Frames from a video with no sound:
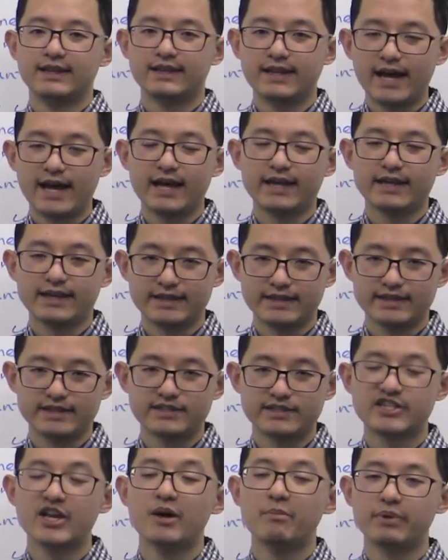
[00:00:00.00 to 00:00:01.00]
that
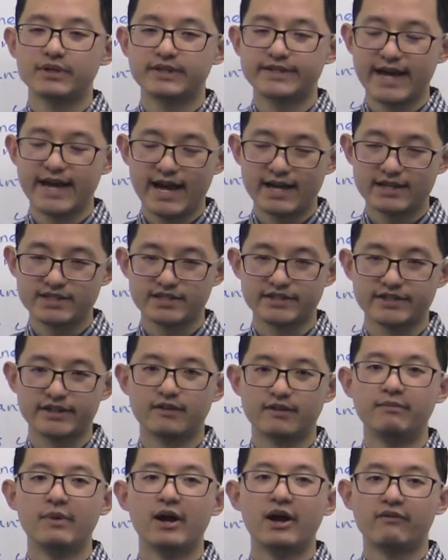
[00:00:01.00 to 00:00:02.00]
is
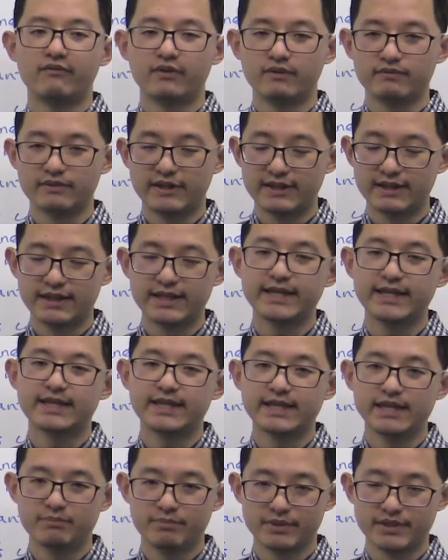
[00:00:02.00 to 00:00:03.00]
potassium from the
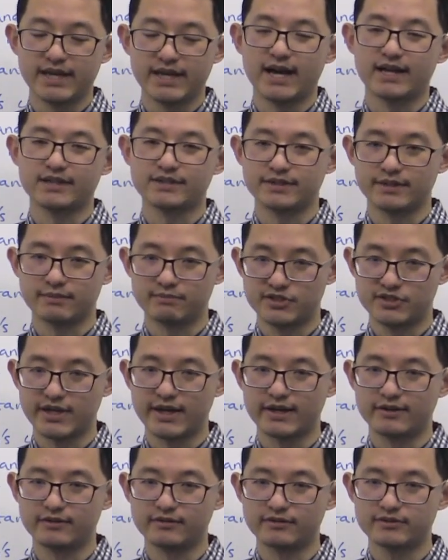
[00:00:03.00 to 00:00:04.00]
leaky potassium
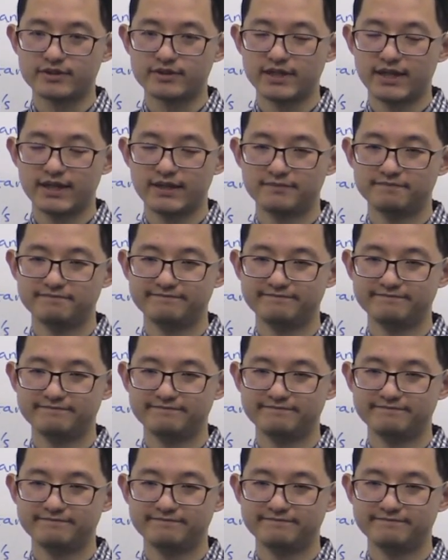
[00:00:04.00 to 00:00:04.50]
channels.